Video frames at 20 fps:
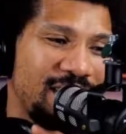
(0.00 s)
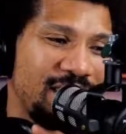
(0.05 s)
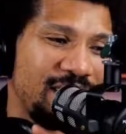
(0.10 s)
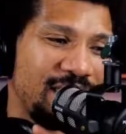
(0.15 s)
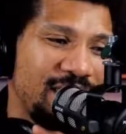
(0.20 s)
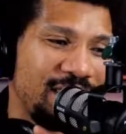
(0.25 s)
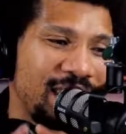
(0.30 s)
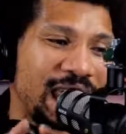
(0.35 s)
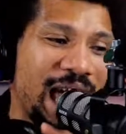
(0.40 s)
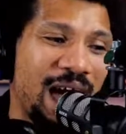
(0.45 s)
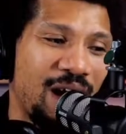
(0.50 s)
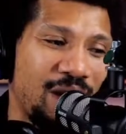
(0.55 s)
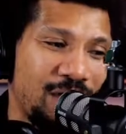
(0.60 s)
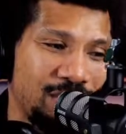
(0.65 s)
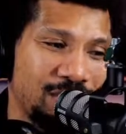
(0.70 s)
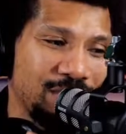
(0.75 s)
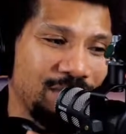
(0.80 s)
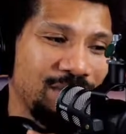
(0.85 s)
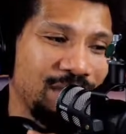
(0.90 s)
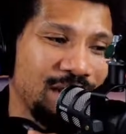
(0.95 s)

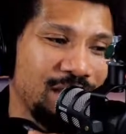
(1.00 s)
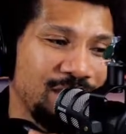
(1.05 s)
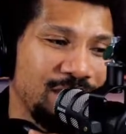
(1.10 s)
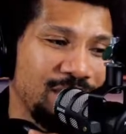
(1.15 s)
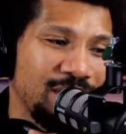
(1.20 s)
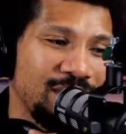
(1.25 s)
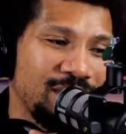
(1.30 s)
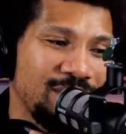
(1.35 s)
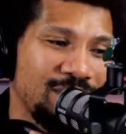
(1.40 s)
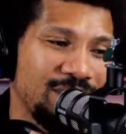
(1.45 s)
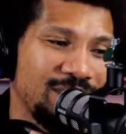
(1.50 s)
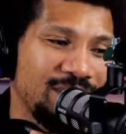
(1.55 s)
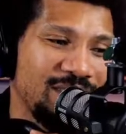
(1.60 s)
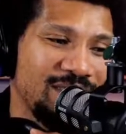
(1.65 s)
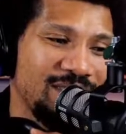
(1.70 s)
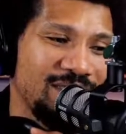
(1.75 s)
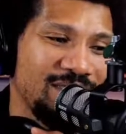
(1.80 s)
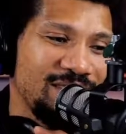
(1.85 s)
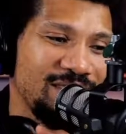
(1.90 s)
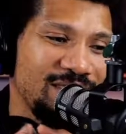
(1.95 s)
Now.
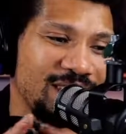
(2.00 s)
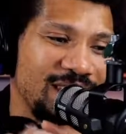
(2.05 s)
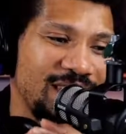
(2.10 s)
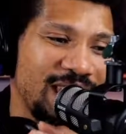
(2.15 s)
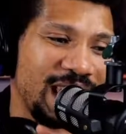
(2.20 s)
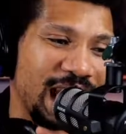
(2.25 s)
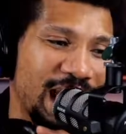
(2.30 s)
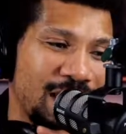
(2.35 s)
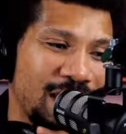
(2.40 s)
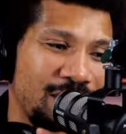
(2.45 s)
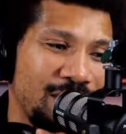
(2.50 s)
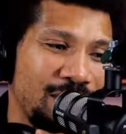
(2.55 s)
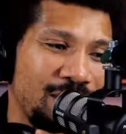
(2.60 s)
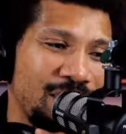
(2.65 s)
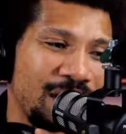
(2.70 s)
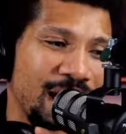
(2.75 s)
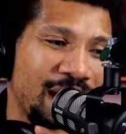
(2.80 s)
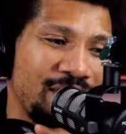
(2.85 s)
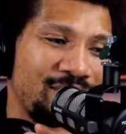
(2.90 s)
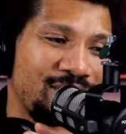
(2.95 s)

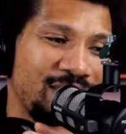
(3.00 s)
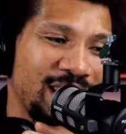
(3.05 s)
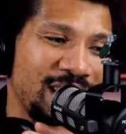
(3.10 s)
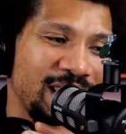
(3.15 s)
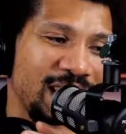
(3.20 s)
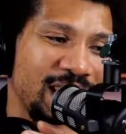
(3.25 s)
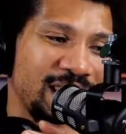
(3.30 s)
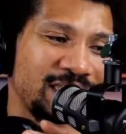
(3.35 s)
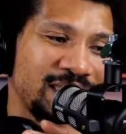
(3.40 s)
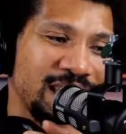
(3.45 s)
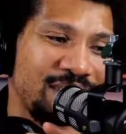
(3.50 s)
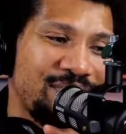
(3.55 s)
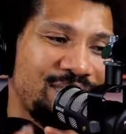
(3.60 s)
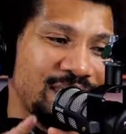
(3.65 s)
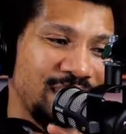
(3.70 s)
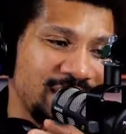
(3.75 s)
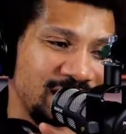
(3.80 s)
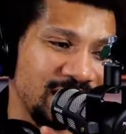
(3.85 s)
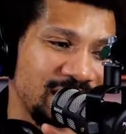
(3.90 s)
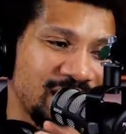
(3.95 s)
Now, and then it's
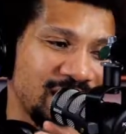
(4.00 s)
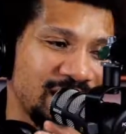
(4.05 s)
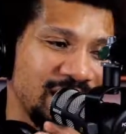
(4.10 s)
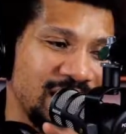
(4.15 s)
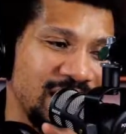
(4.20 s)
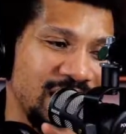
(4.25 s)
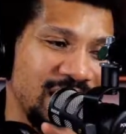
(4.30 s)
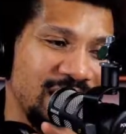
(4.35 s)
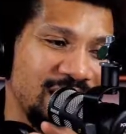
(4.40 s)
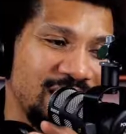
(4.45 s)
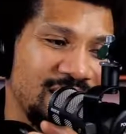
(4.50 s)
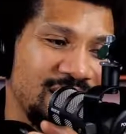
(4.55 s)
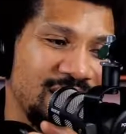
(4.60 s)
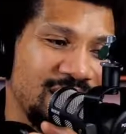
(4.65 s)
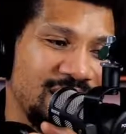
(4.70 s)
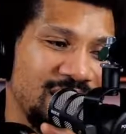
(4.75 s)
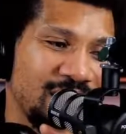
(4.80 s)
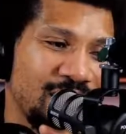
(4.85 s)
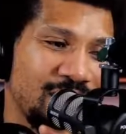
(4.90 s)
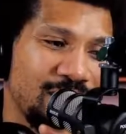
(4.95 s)
definitely Disney.
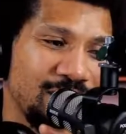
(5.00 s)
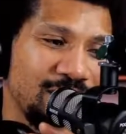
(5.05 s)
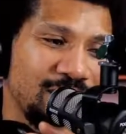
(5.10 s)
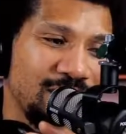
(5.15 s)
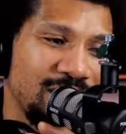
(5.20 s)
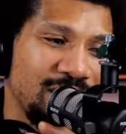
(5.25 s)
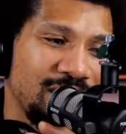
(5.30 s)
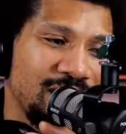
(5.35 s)
No.